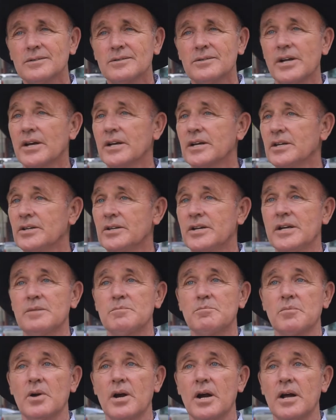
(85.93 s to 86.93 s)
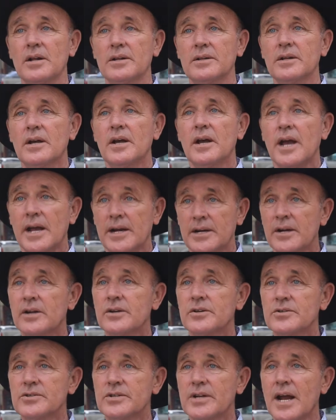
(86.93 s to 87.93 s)
take a deep breath, and
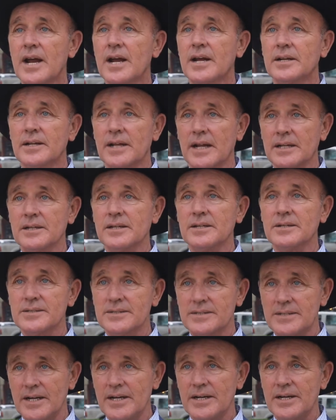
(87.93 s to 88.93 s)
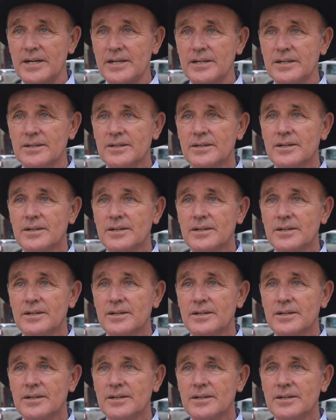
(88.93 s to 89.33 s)
understand that the city,